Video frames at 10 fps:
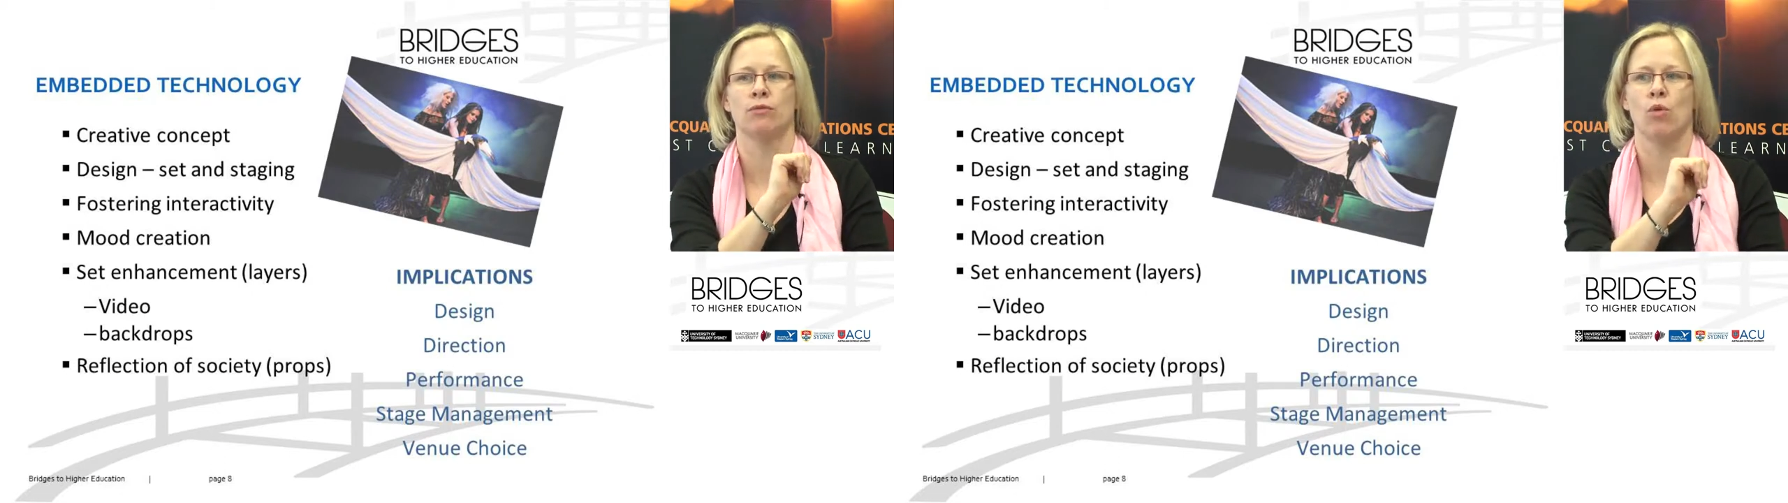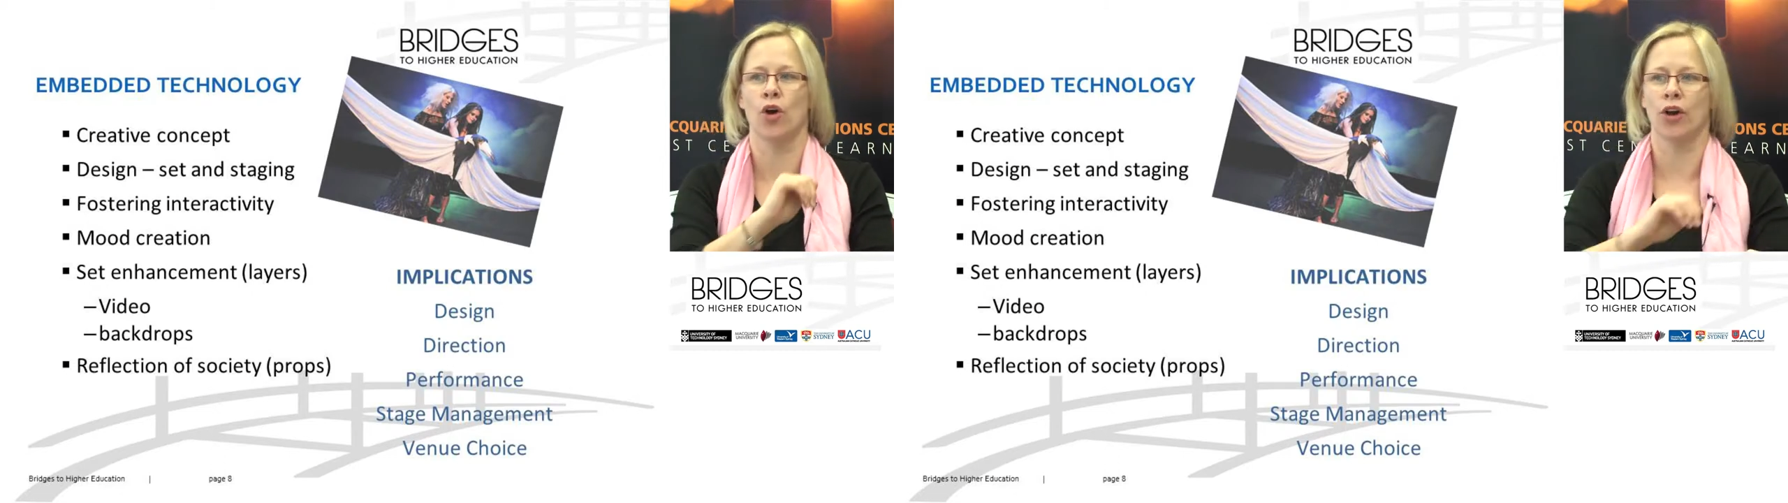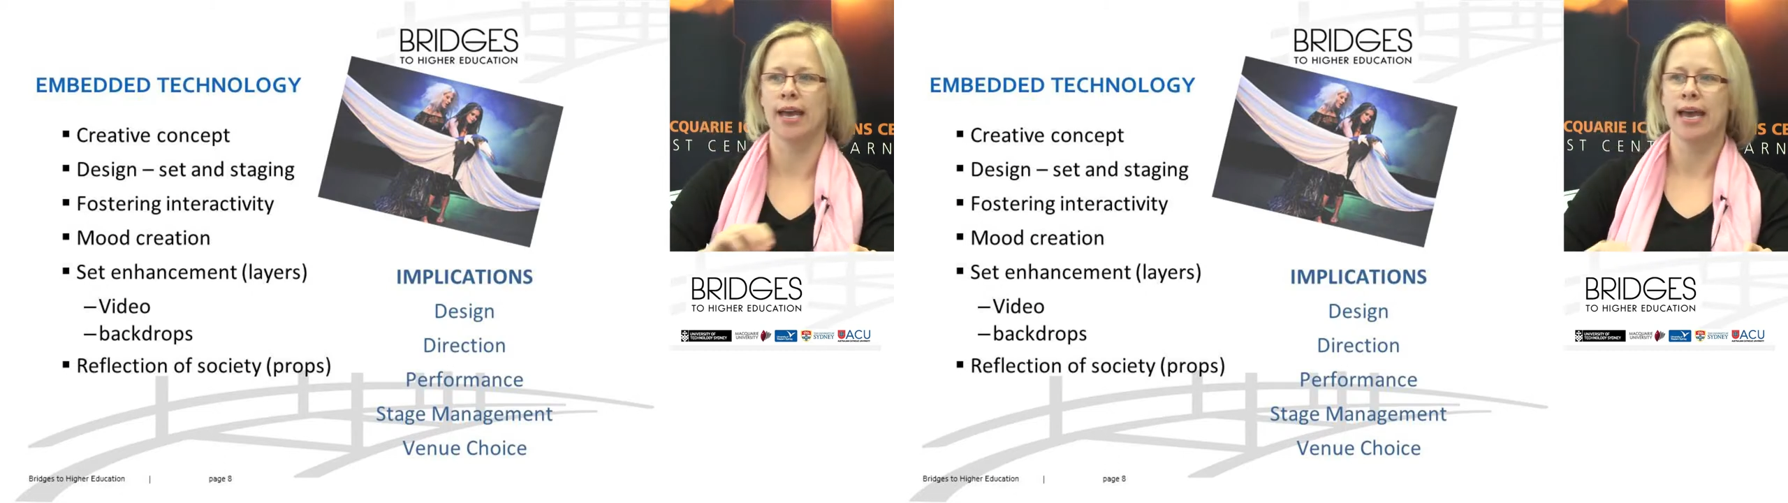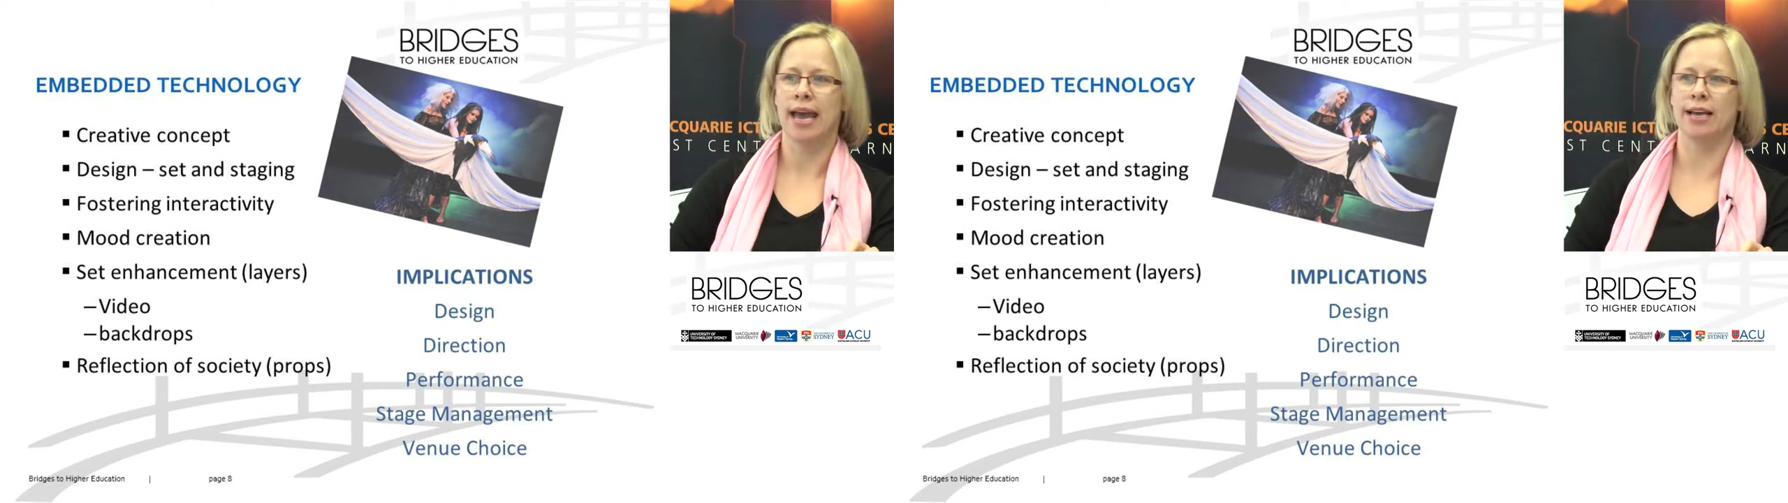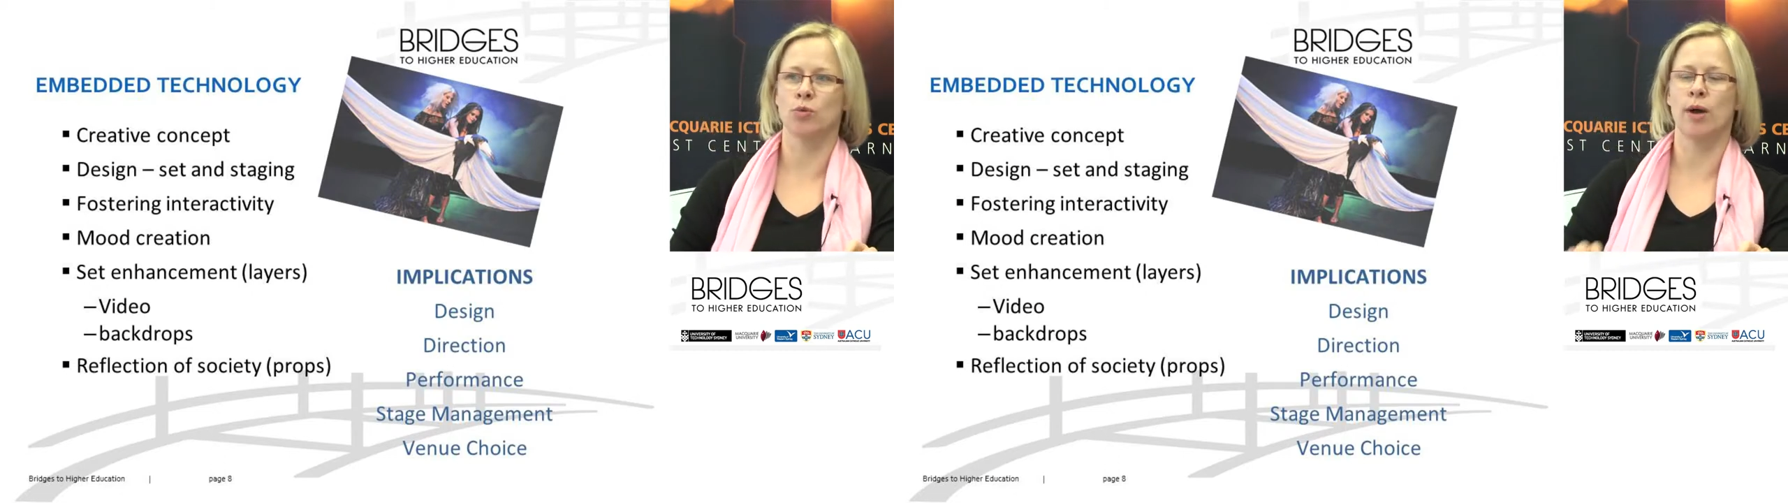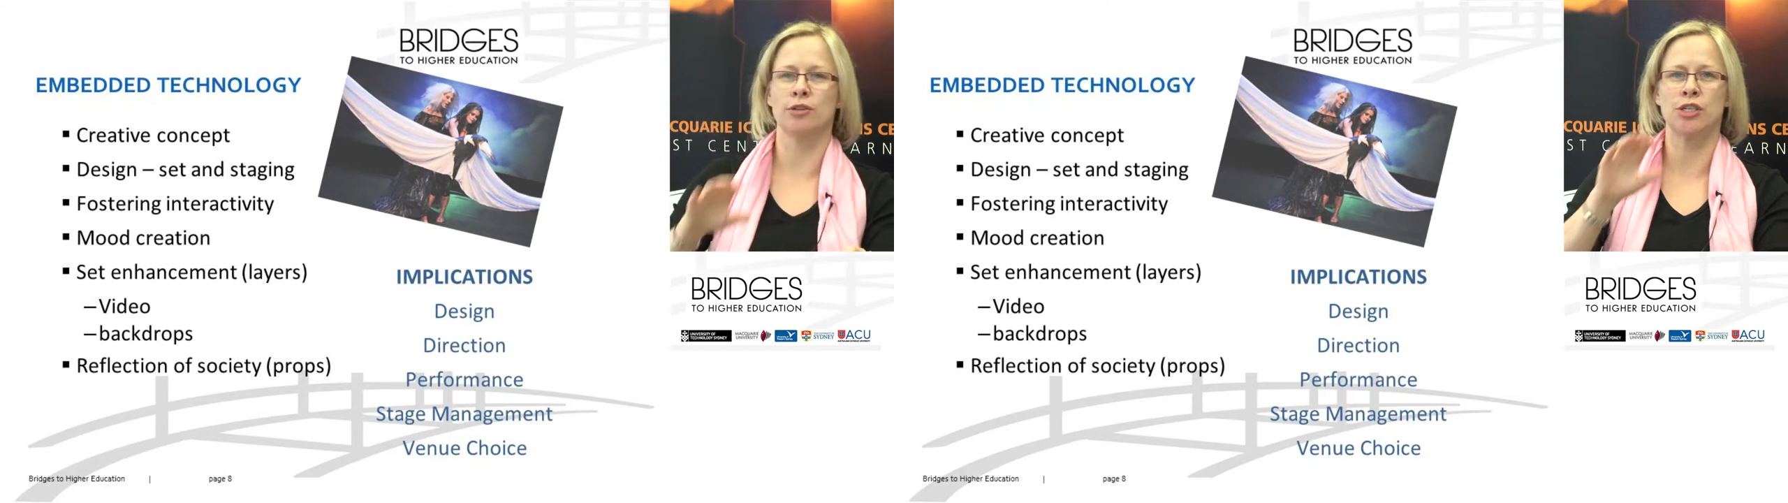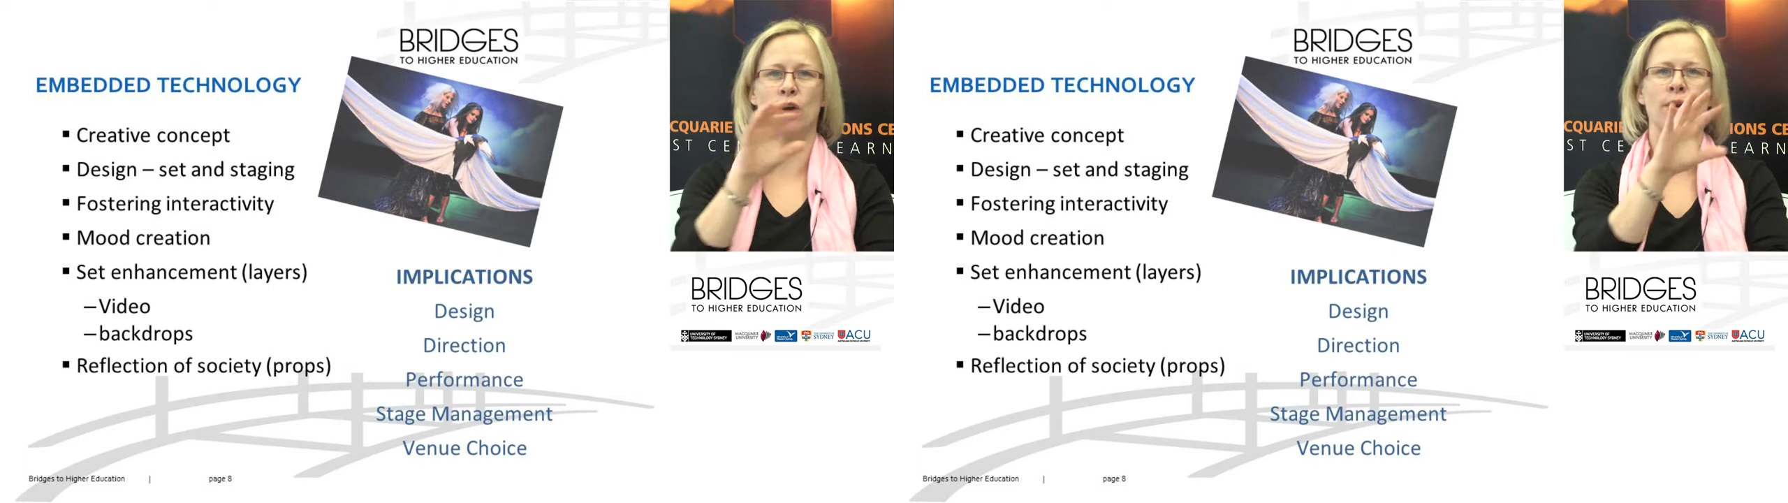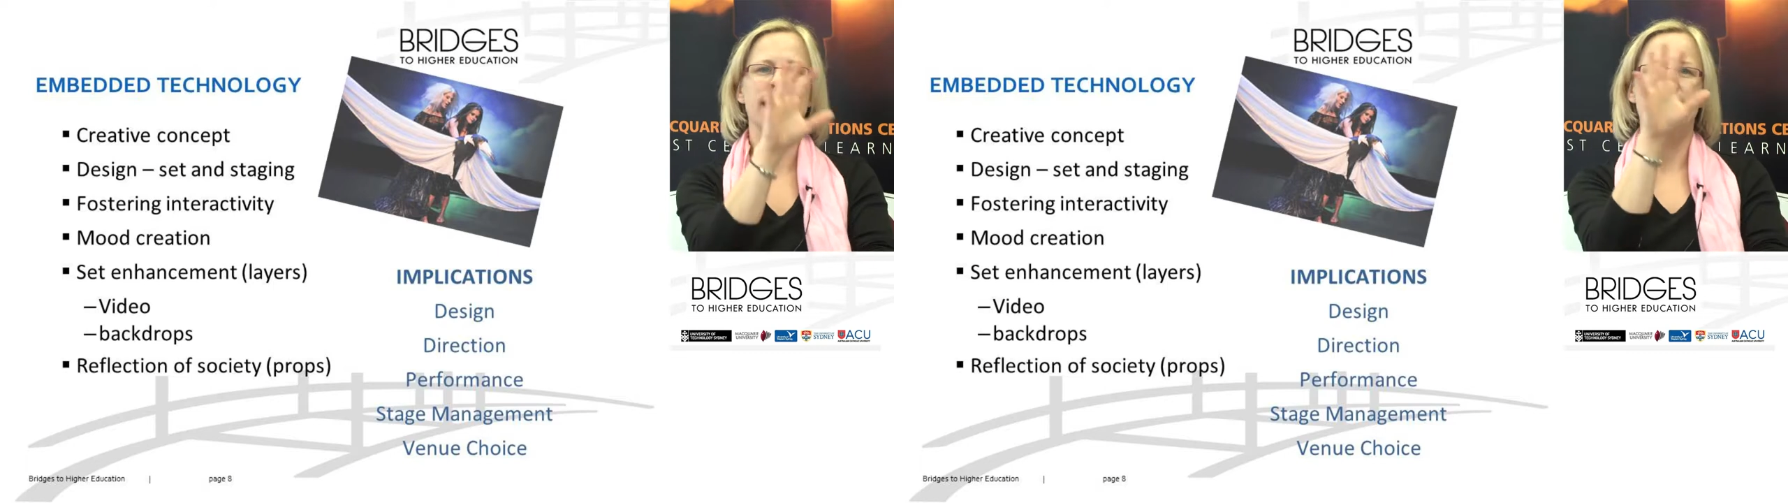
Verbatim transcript: work as well. So